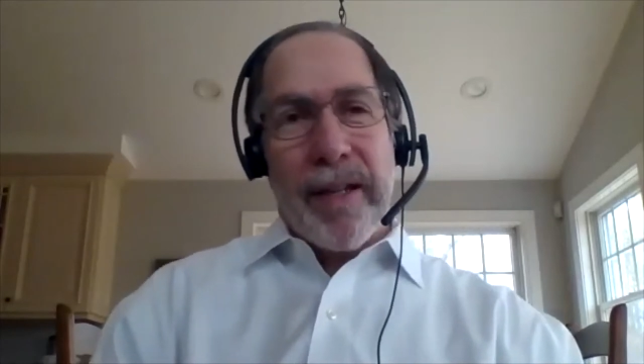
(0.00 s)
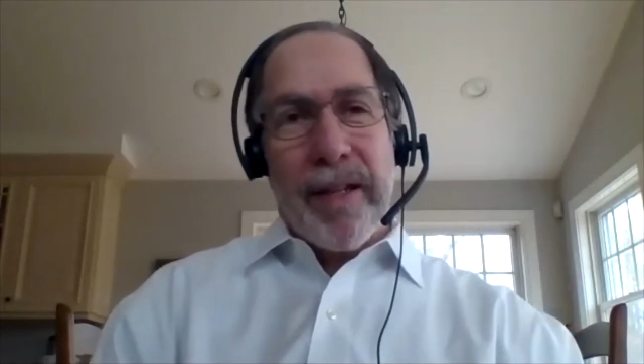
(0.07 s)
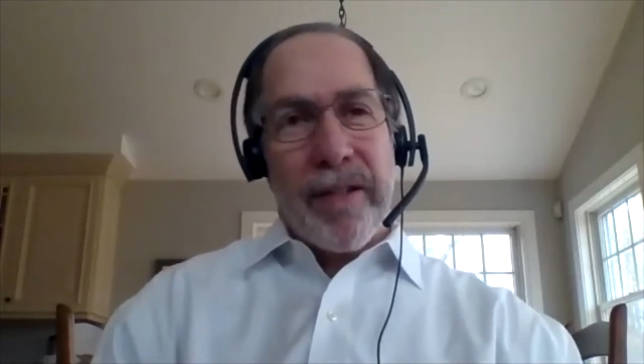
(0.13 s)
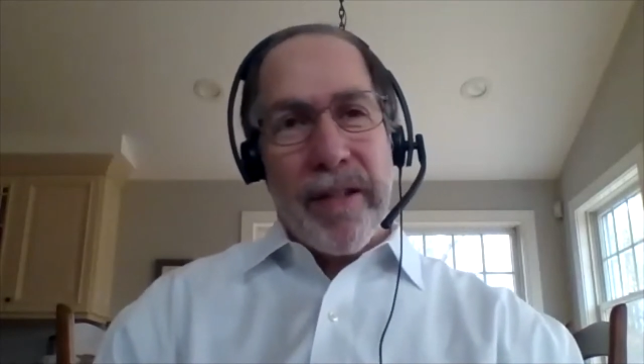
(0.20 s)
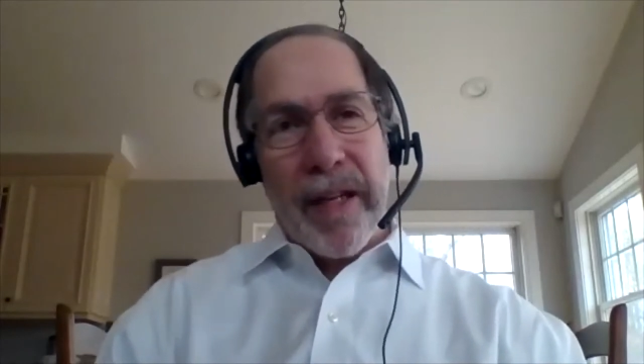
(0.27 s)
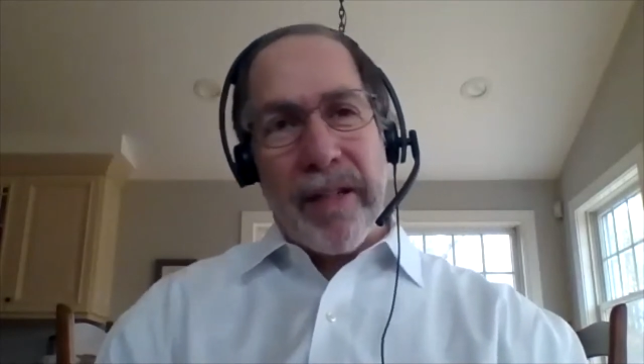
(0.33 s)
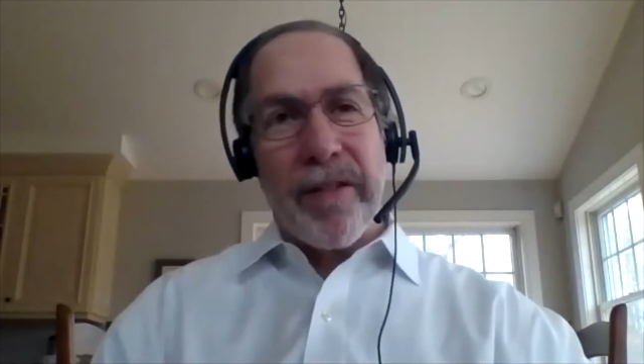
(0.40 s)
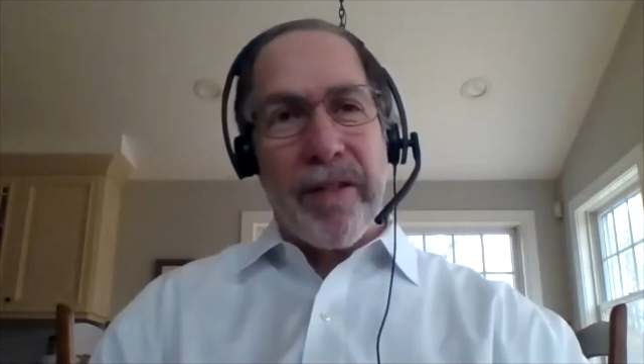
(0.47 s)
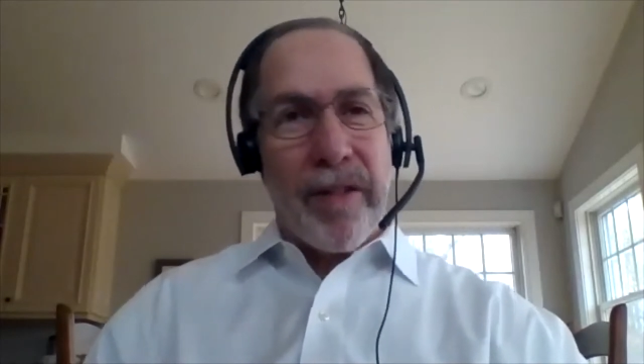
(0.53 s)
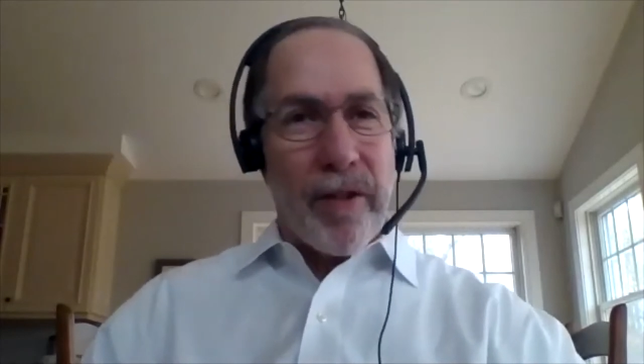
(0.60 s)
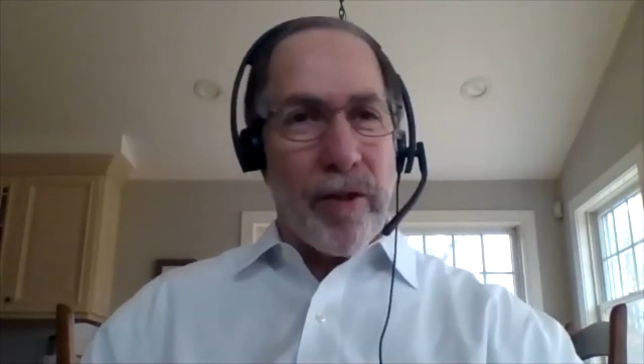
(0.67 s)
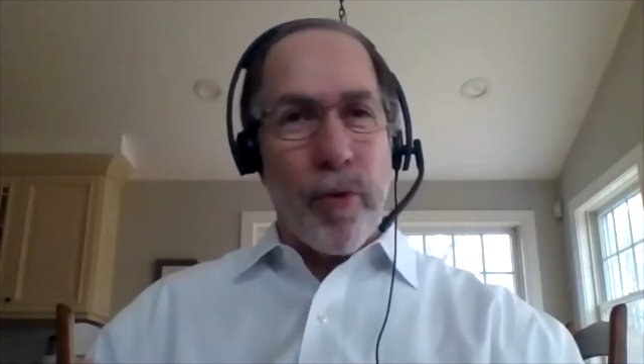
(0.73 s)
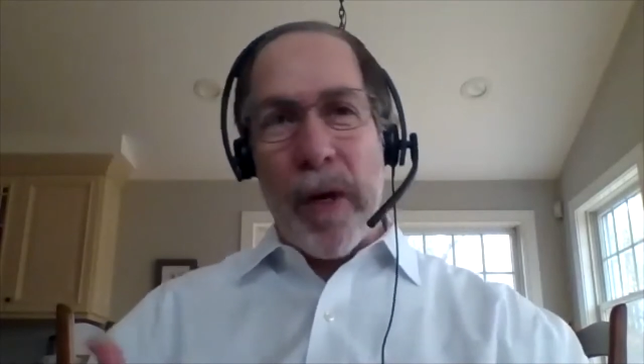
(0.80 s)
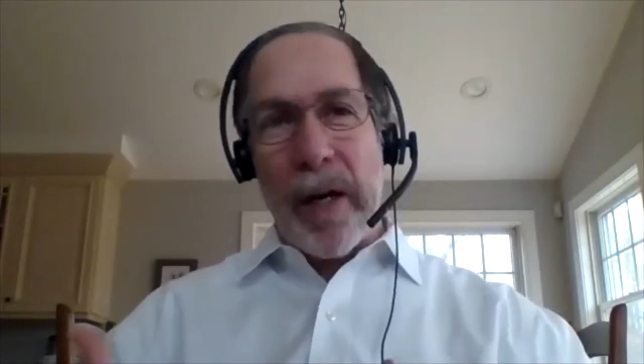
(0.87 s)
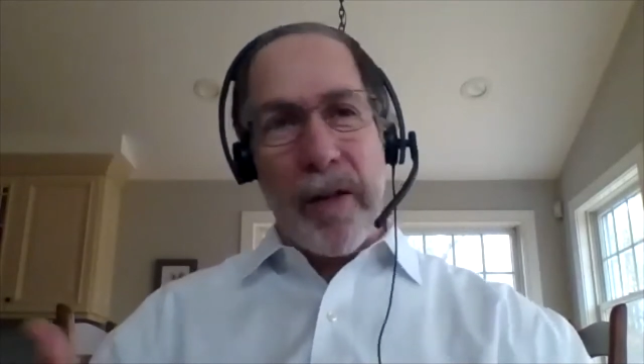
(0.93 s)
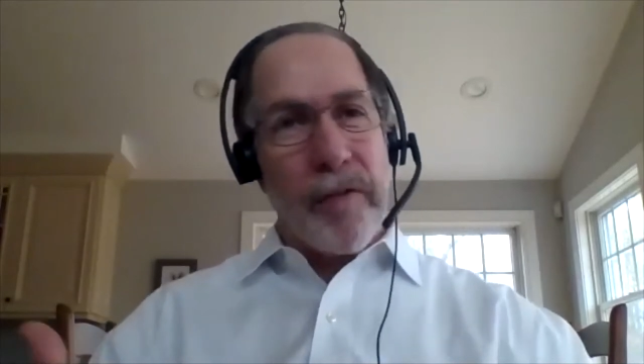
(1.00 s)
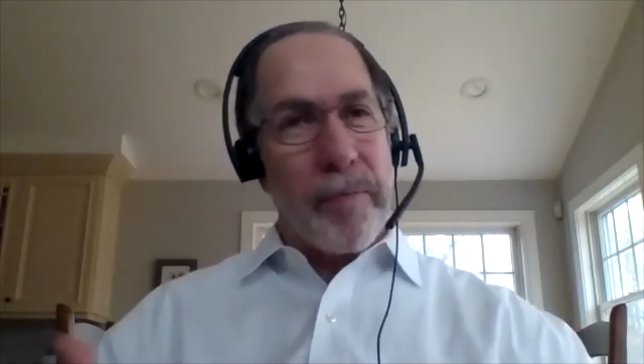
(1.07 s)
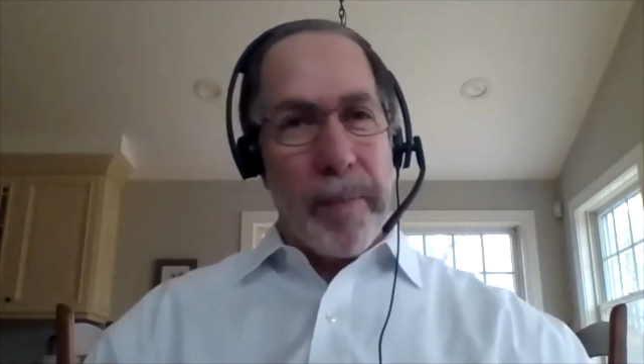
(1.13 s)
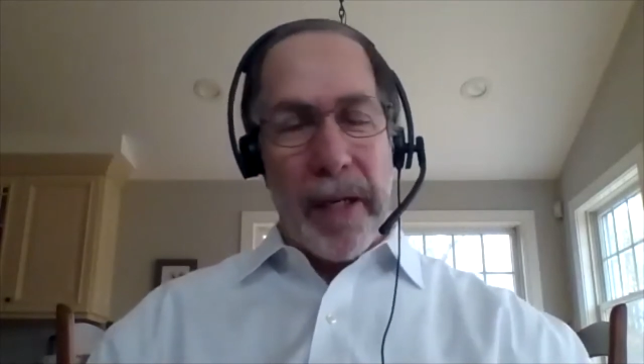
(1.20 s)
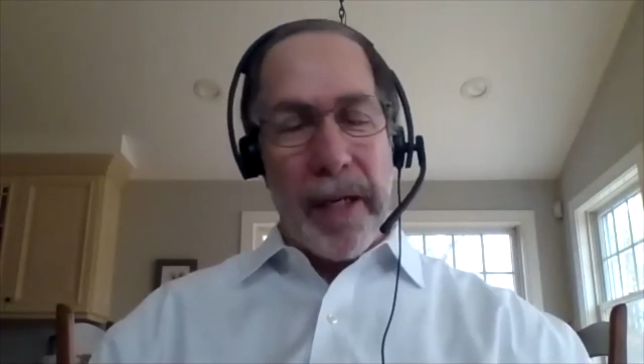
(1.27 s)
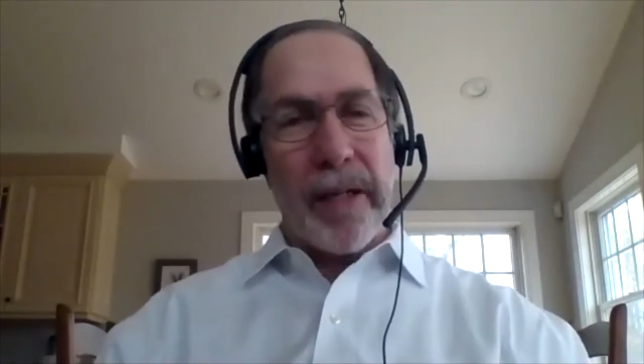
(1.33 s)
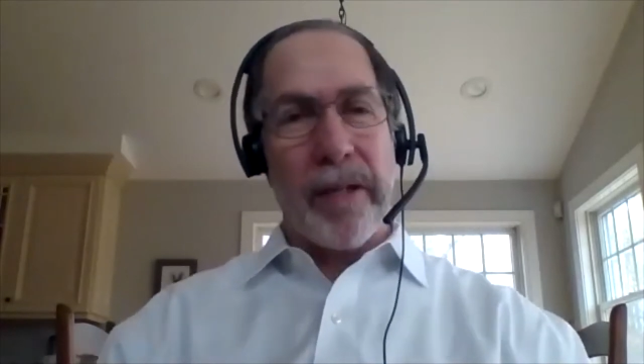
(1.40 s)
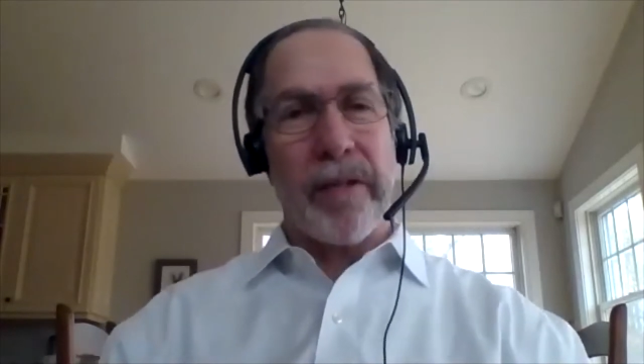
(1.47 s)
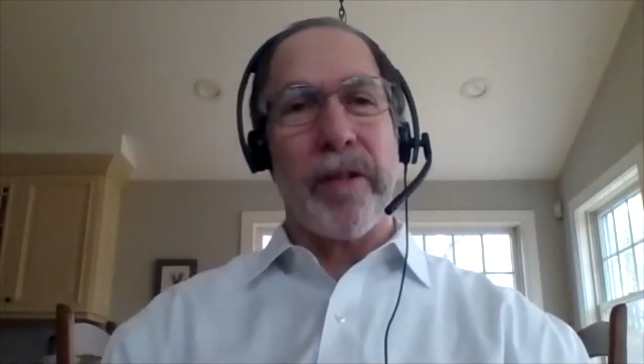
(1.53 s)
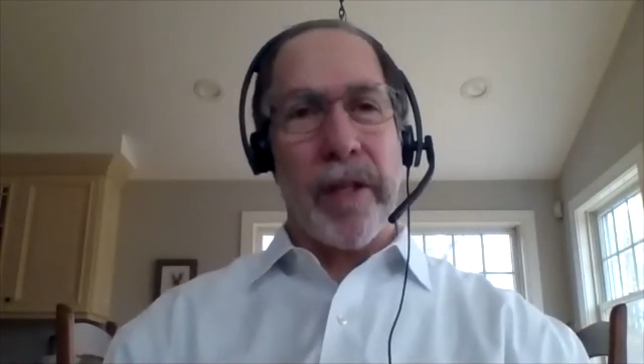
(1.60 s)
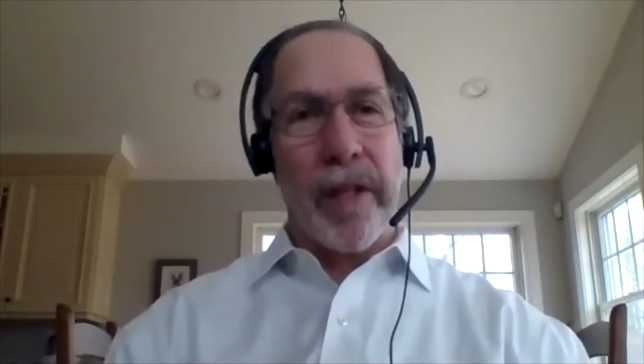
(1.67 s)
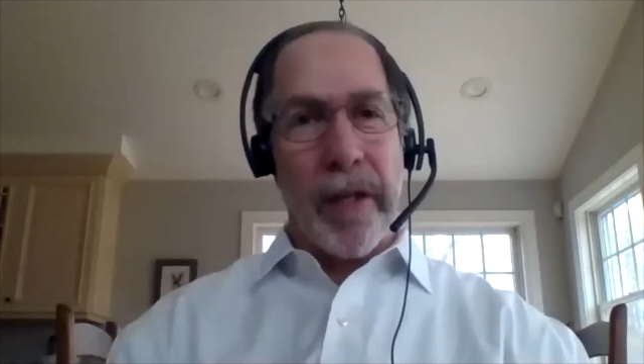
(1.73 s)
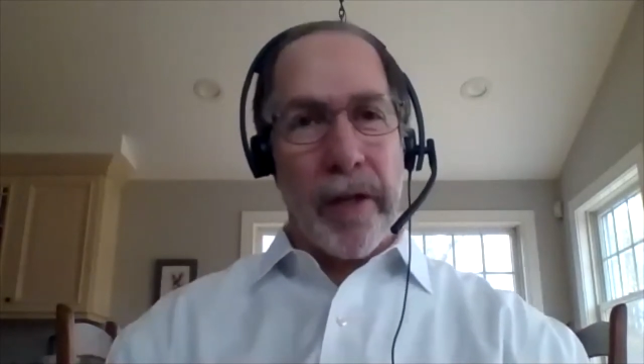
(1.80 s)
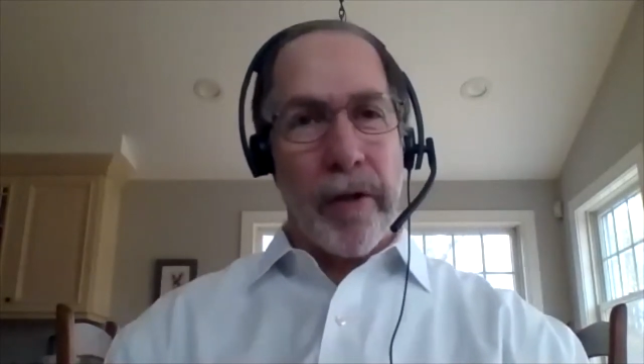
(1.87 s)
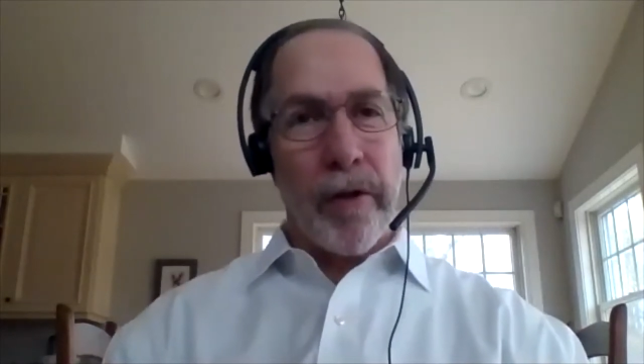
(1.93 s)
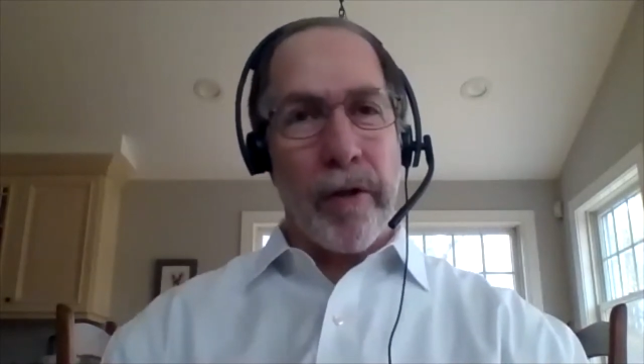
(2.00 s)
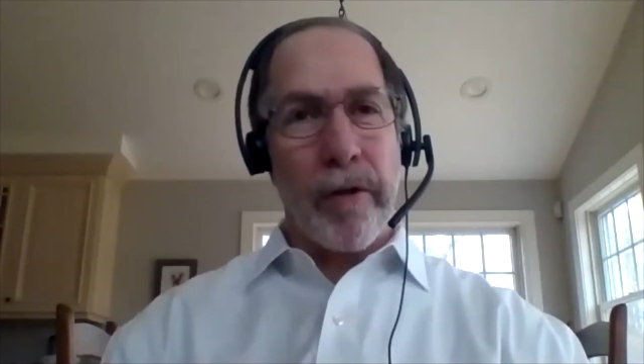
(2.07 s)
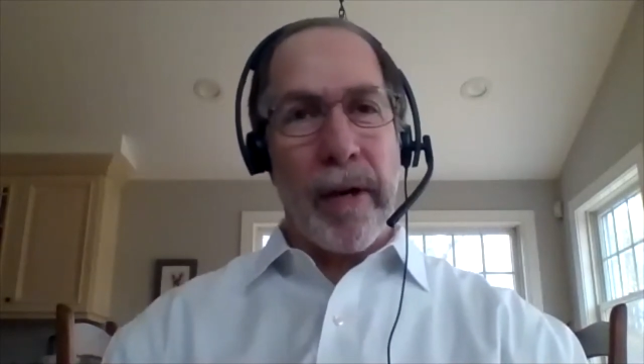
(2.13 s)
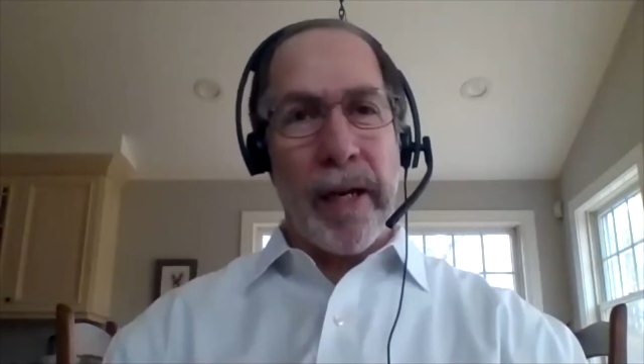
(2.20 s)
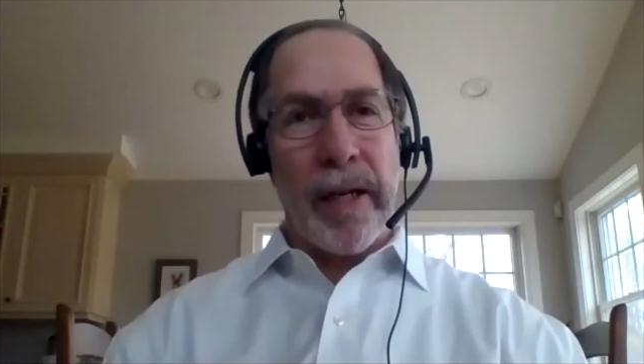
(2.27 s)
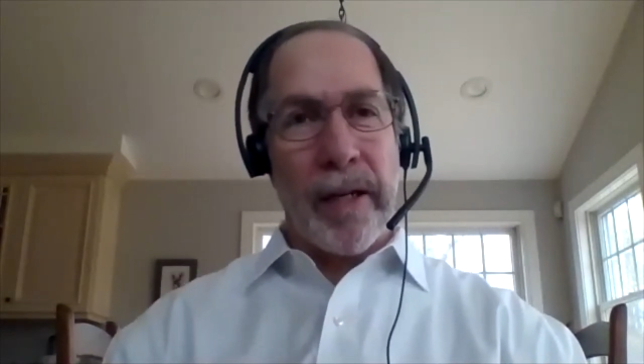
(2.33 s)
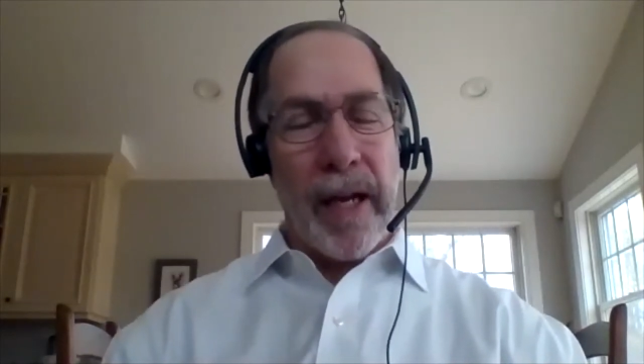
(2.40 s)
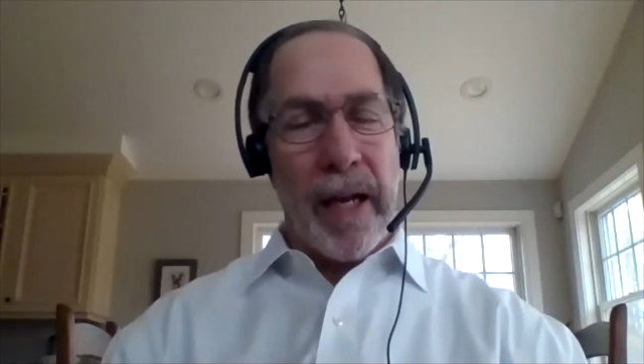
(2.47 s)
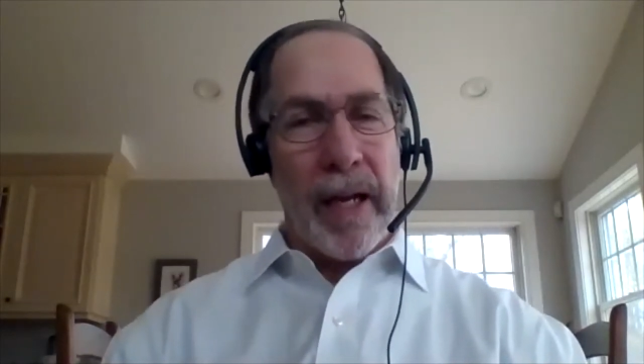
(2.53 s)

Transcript: six to 12 meetings a year and,